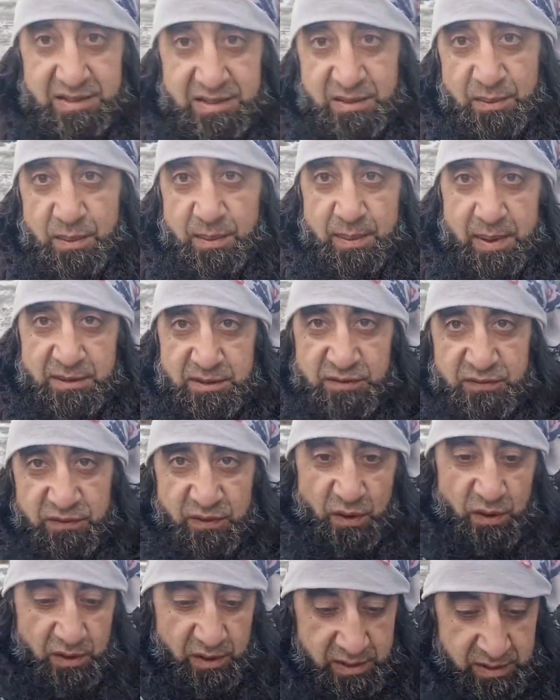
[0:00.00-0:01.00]
as I'm about to
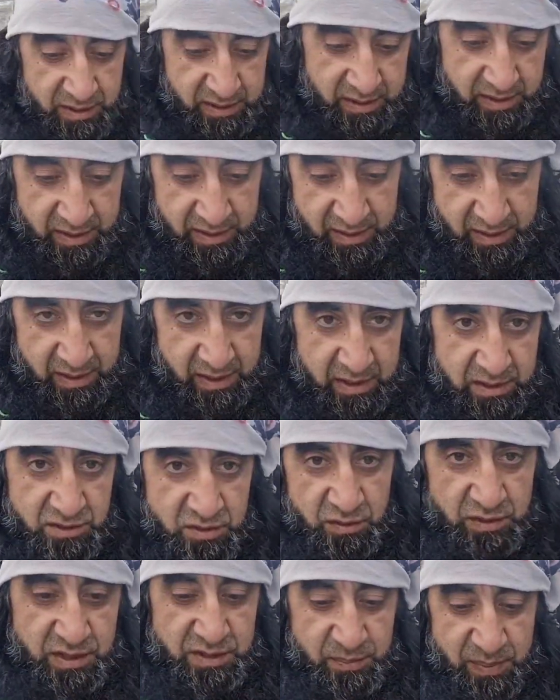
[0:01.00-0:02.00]
fall,
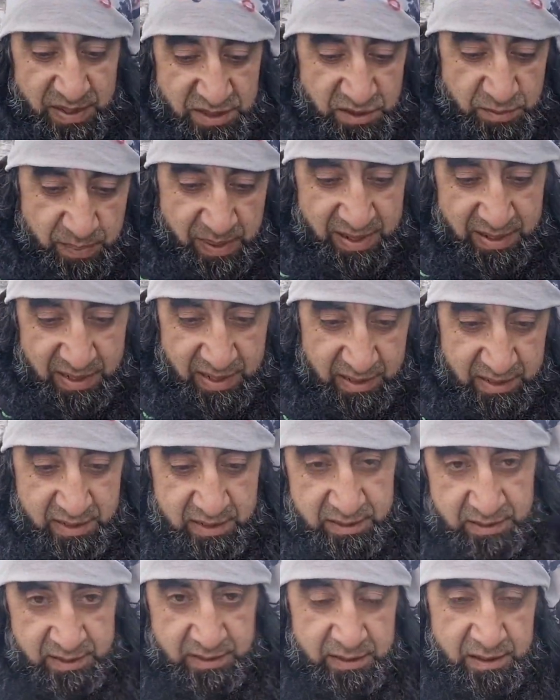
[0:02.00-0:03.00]
so there's major
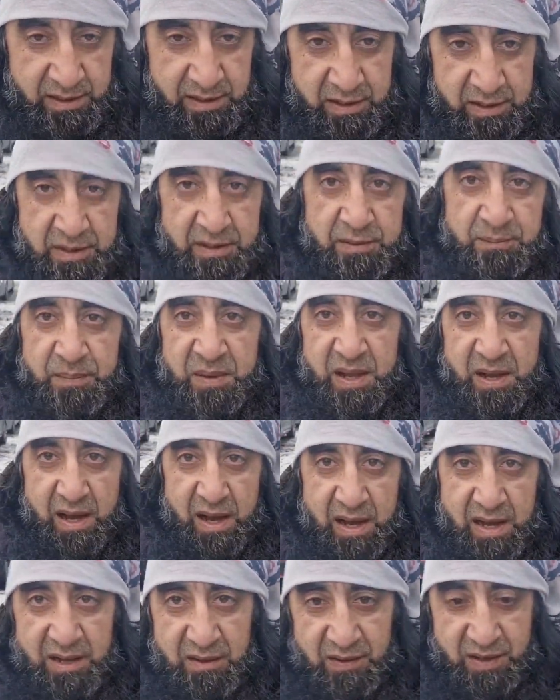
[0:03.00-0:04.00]
panic.
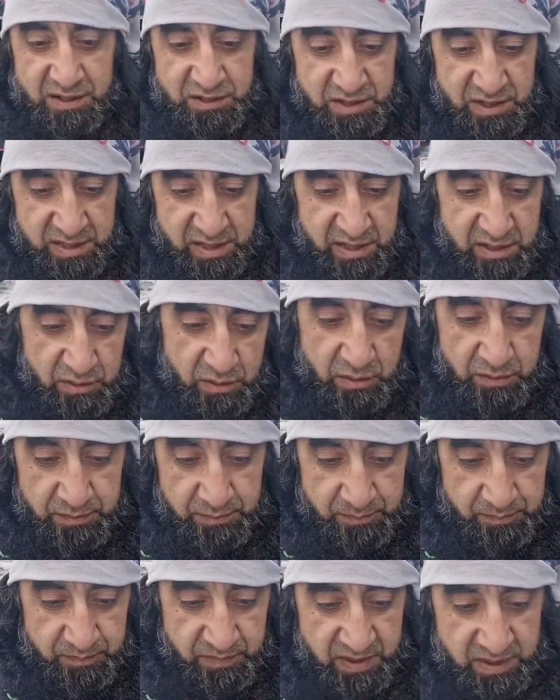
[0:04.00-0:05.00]
The
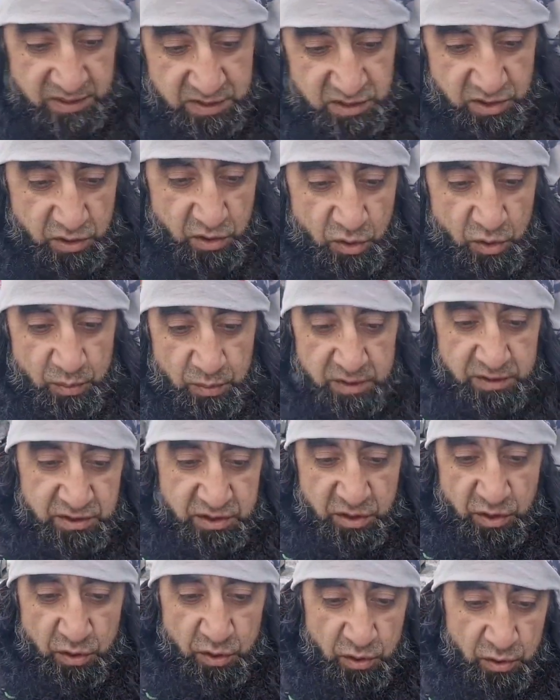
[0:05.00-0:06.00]

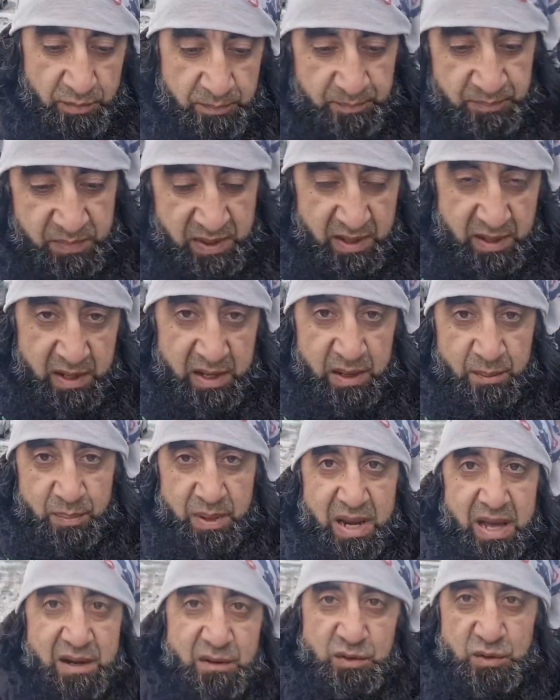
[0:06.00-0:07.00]
snow
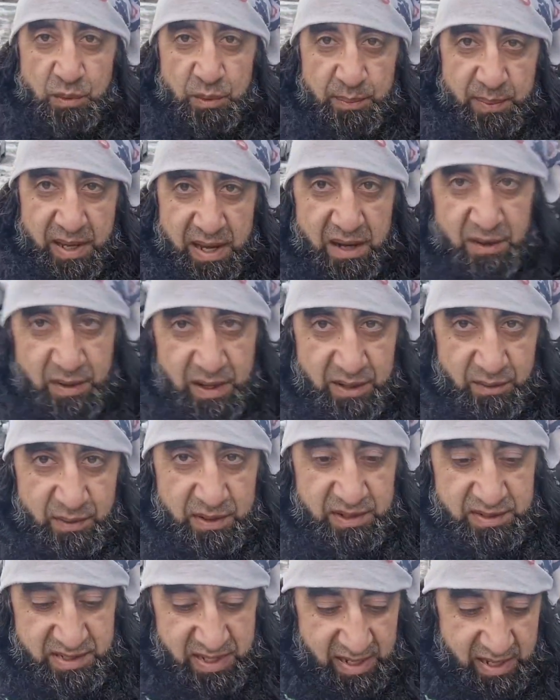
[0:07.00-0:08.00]
plows would be out, and
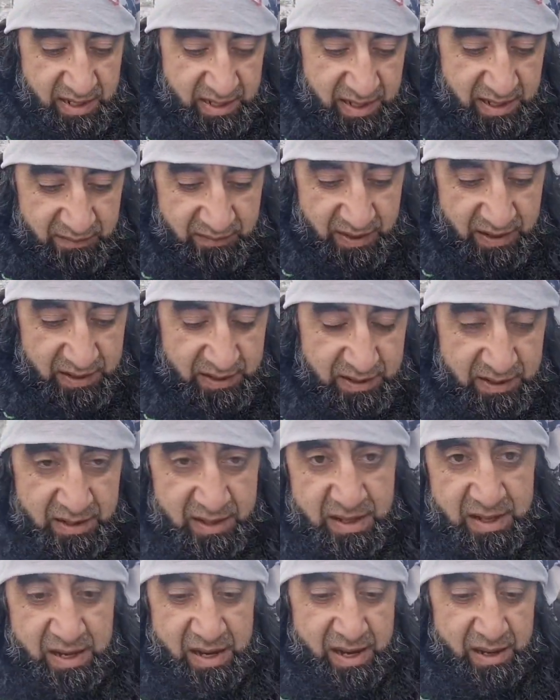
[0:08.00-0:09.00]
when I say
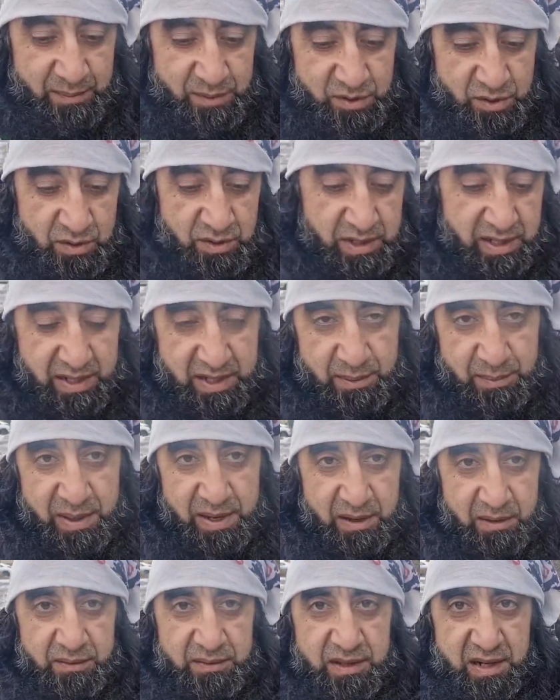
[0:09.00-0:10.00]
I'm talking
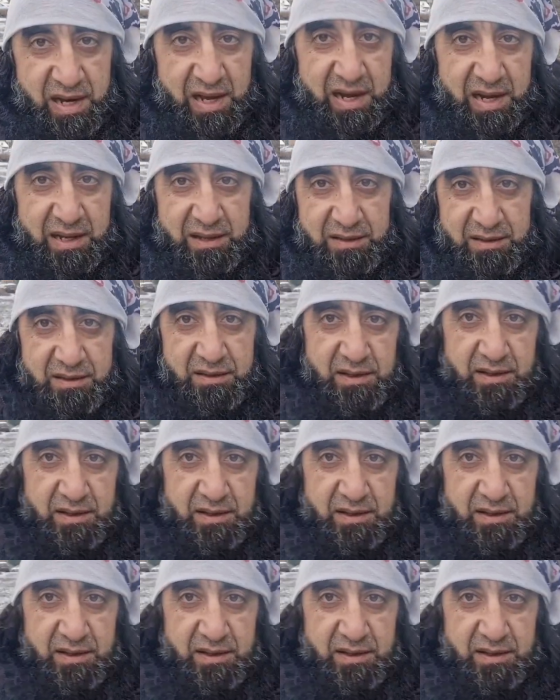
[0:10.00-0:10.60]
about the late